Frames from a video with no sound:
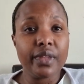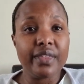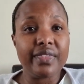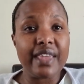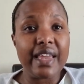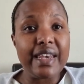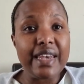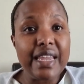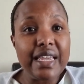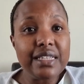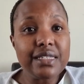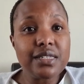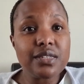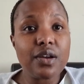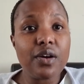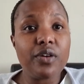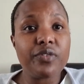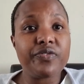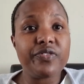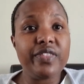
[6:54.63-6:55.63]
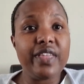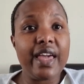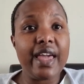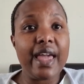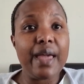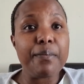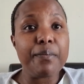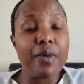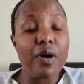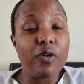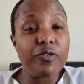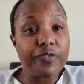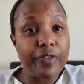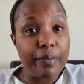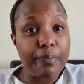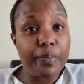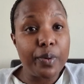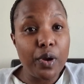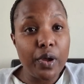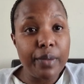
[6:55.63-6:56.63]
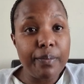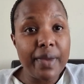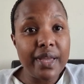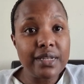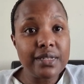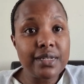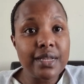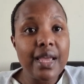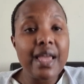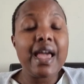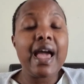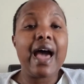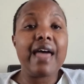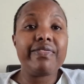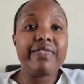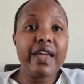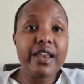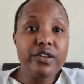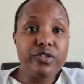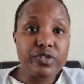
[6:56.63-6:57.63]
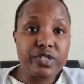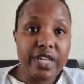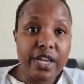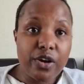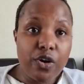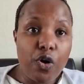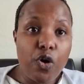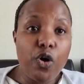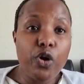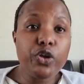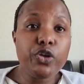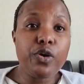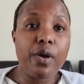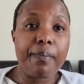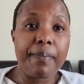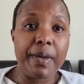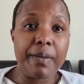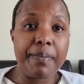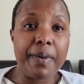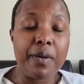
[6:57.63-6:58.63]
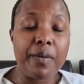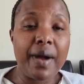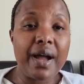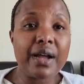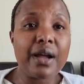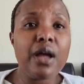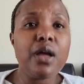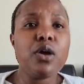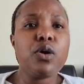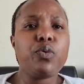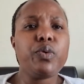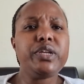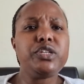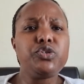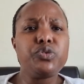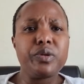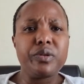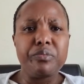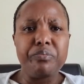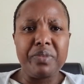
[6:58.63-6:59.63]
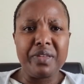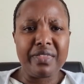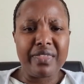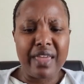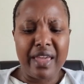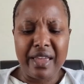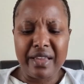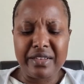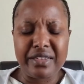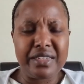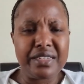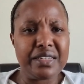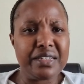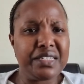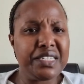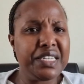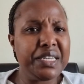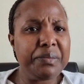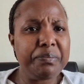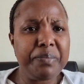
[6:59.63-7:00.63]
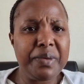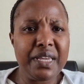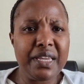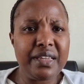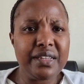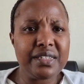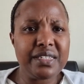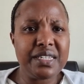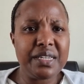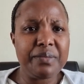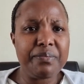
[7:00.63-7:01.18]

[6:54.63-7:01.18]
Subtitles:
the needs of the of employment, and then you take all your paperwork, which will be the TB,